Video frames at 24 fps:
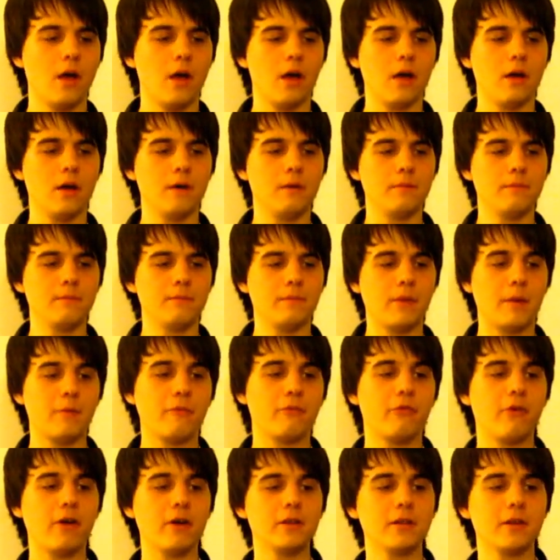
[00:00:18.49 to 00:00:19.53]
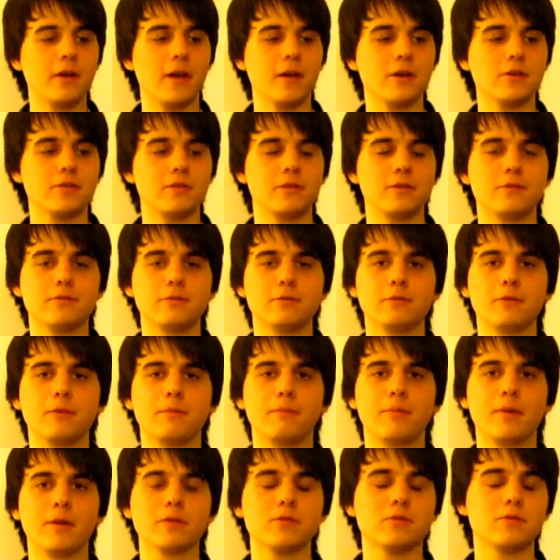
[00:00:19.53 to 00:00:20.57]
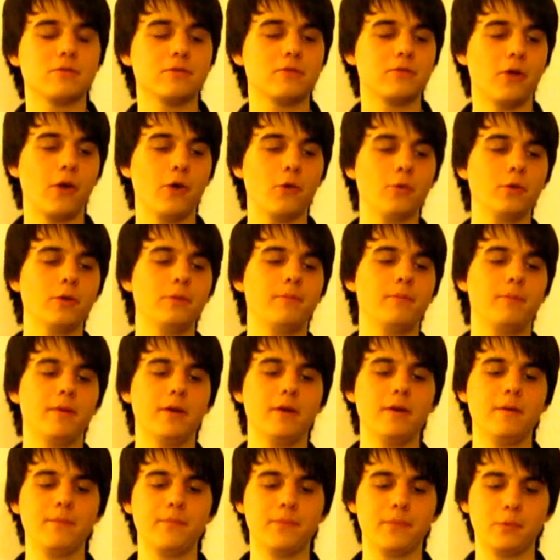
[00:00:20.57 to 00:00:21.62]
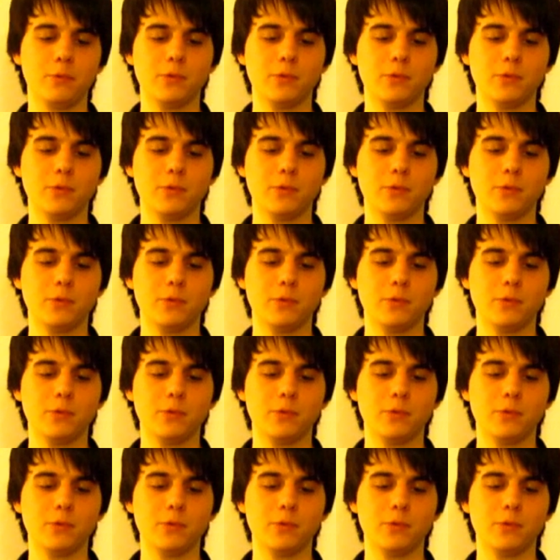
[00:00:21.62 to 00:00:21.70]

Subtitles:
I'm finally actually doing a Belgian-style Wit beer,